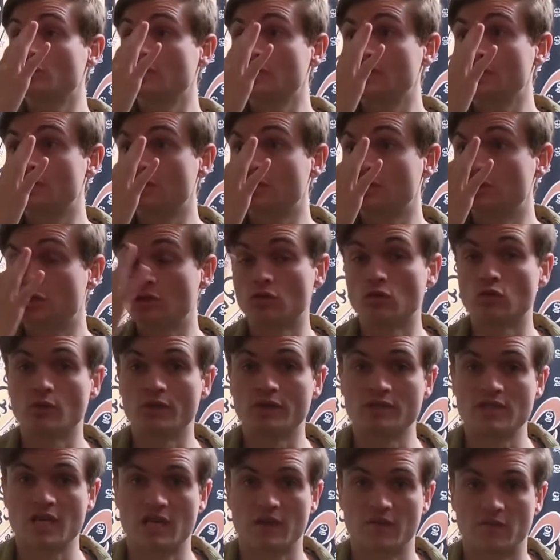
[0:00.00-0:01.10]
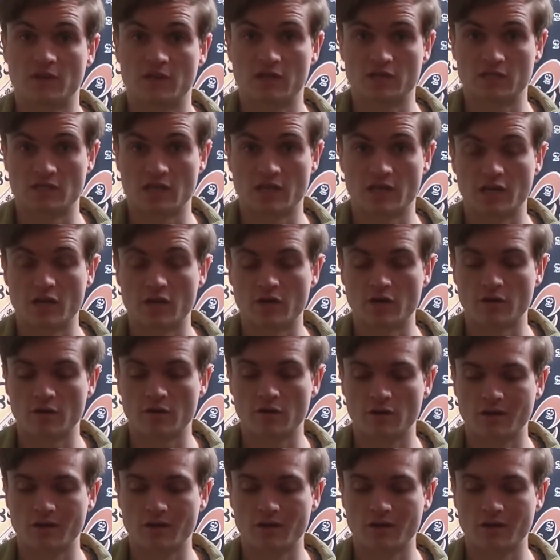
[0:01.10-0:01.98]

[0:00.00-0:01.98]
need to do is have the desire.